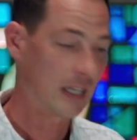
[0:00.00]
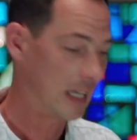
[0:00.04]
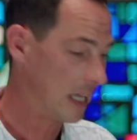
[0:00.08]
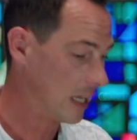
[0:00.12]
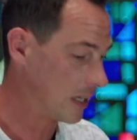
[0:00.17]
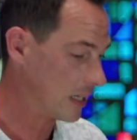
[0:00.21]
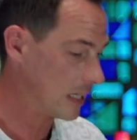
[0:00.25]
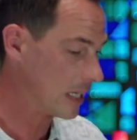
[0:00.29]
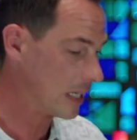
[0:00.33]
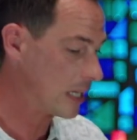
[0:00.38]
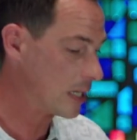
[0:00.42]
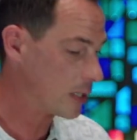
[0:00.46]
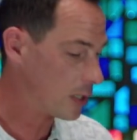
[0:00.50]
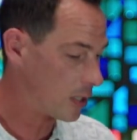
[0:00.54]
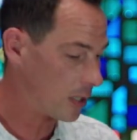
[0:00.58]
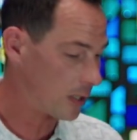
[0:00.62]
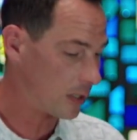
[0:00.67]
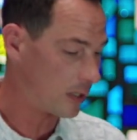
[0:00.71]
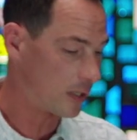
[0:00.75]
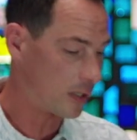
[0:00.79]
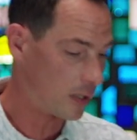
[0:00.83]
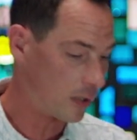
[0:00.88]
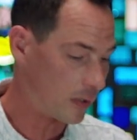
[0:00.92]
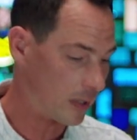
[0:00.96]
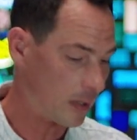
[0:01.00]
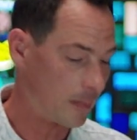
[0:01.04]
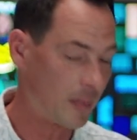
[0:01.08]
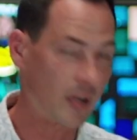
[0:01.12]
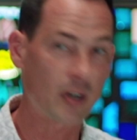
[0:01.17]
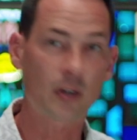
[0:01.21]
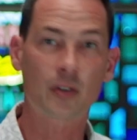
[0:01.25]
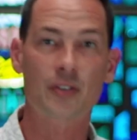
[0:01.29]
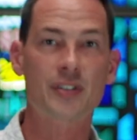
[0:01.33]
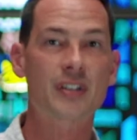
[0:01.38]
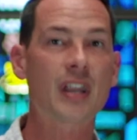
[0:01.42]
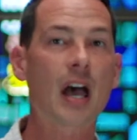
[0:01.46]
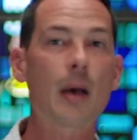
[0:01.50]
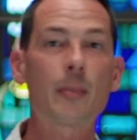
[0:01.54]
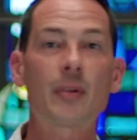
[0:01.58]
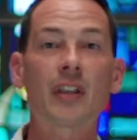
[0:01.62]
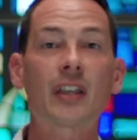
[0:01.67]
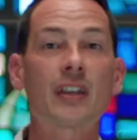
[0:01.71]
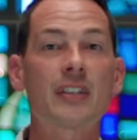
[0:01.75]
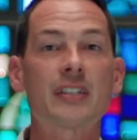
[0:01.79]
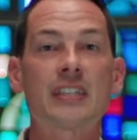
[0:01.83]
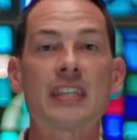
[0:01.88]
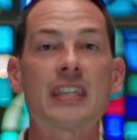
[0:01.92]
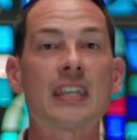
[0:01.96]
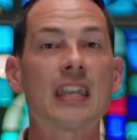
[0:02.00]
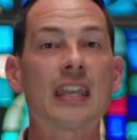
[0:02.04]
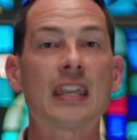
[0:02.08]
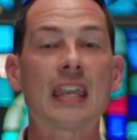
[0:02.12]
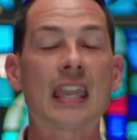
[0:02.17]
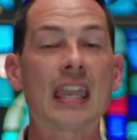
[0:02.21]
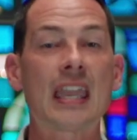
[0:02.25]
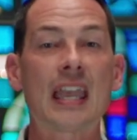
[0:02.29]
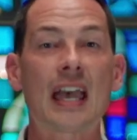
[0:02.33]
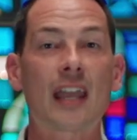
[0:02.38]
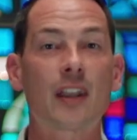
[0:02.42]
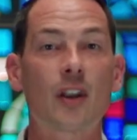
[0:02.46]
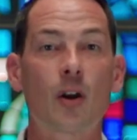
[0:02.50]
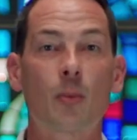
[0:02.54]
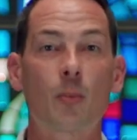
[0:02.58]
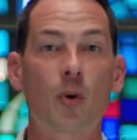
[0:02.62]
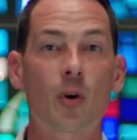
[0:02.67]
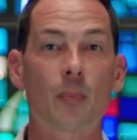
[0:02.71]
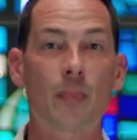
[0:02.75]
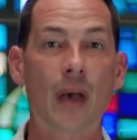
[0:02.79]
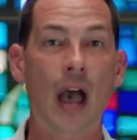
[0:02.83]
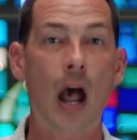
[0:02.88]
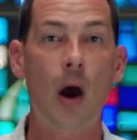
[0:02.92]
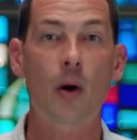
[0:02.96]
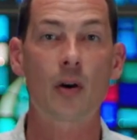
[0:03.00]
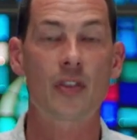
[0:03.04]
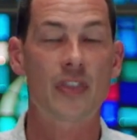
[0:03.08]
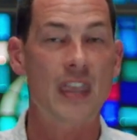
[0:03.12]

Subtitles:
He couldn't do any miracles, not because he had no more power.